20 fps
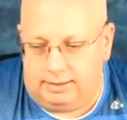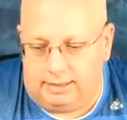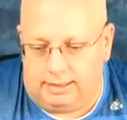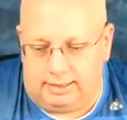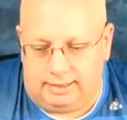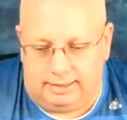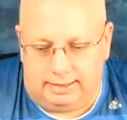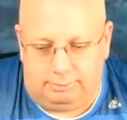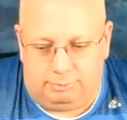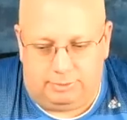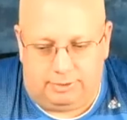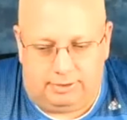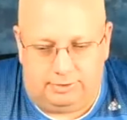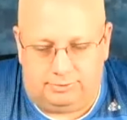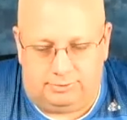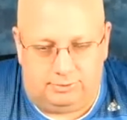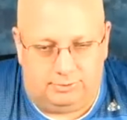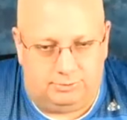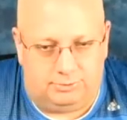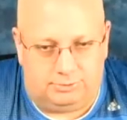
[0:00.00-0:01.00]
At any
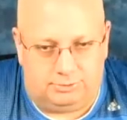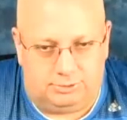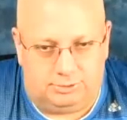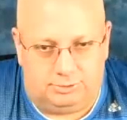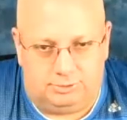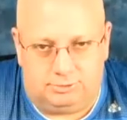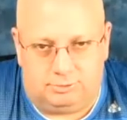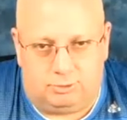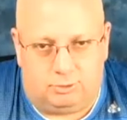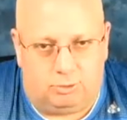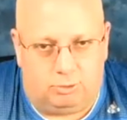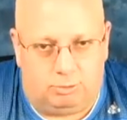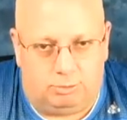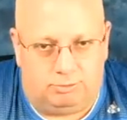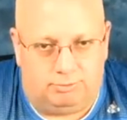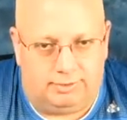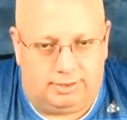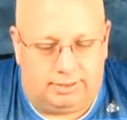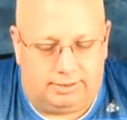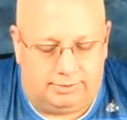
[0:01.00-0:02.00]
price, used or new, they're a
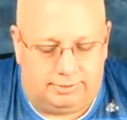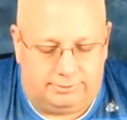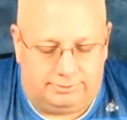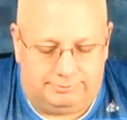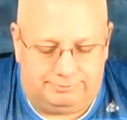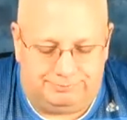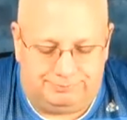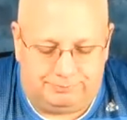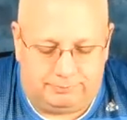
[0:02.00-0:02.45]
horrible value.